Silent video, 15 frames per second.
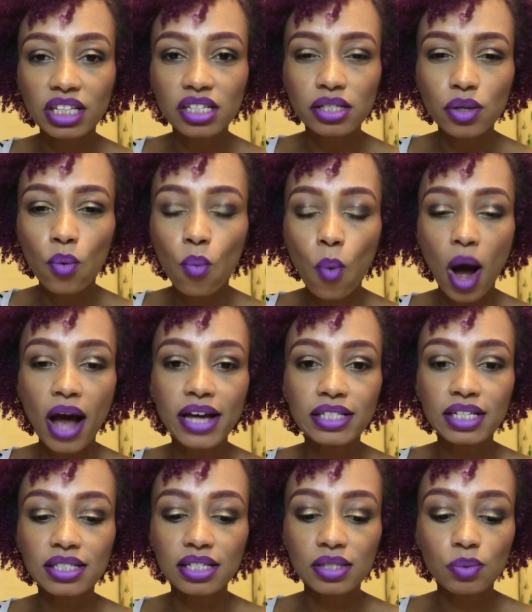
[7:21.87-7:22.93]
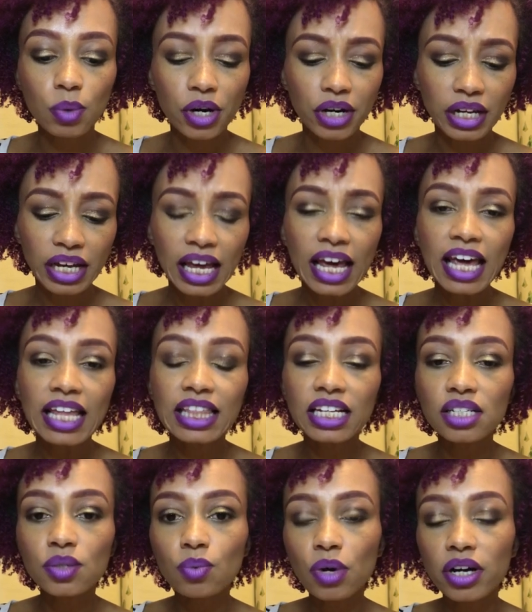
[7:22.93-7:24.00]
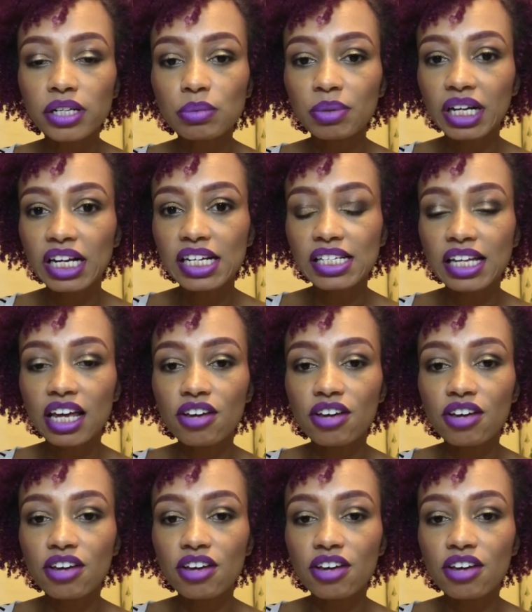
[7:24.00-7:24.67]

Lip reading: this. Why does this work? This works because